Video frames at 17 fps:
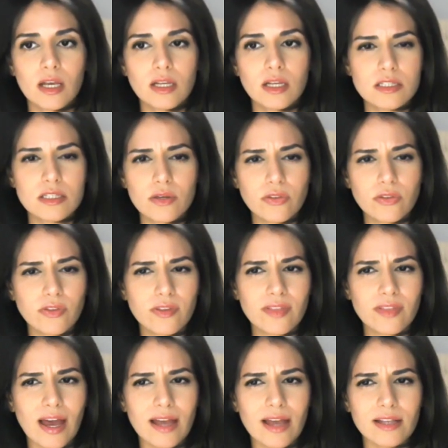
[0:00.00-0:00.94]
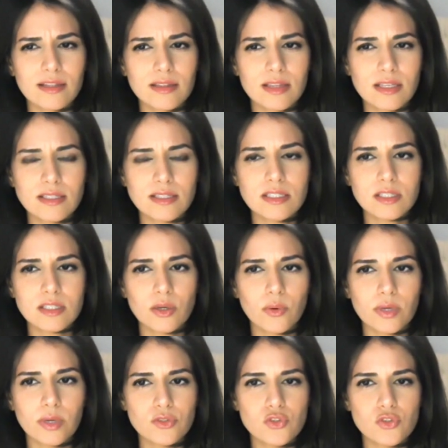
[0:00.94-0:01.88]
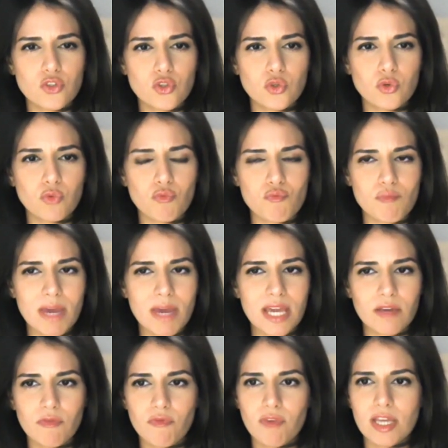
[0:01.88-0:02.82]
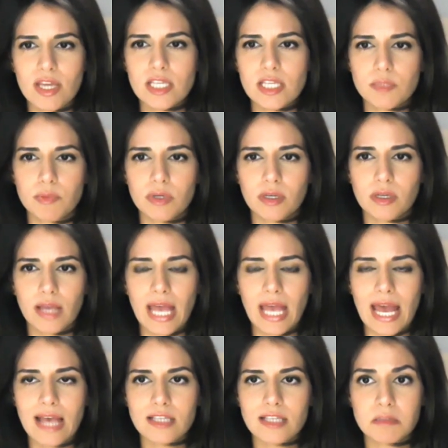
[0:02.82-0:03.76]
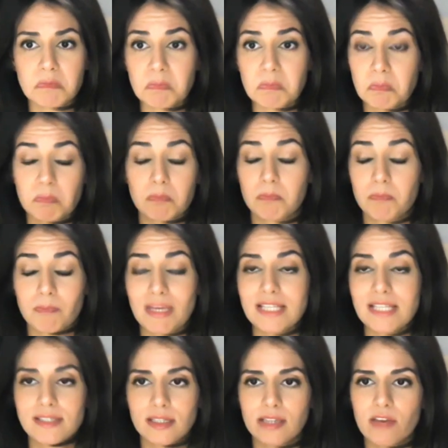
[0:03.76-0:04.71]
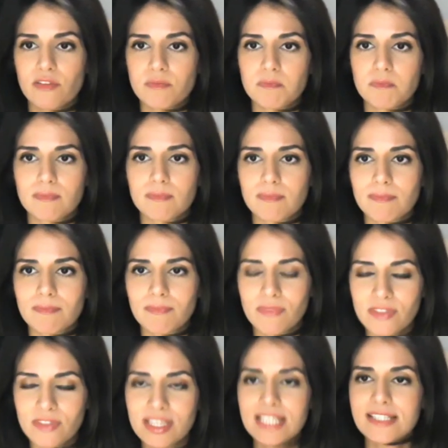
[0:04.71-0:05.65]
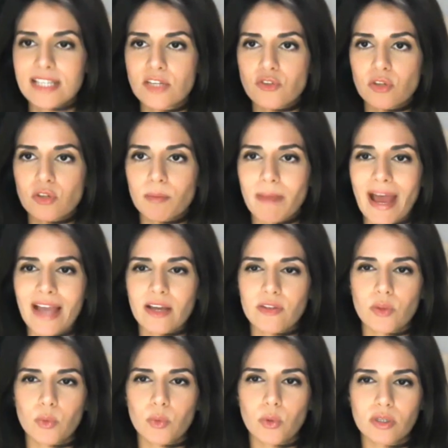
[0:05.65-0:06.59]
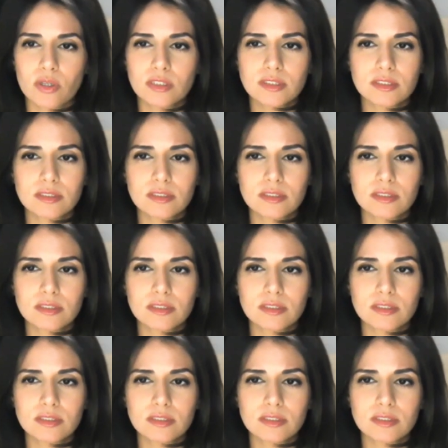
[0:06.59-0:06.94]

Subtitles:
Do you think that this is going to make Facebook as basically the central bank of the world?